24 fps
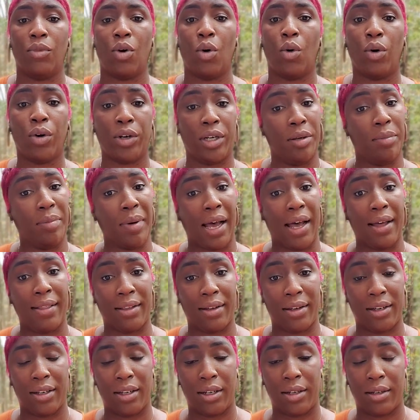ordered by
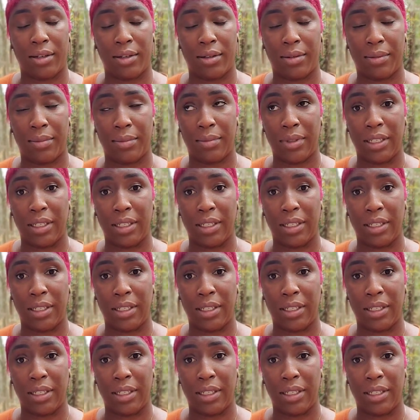the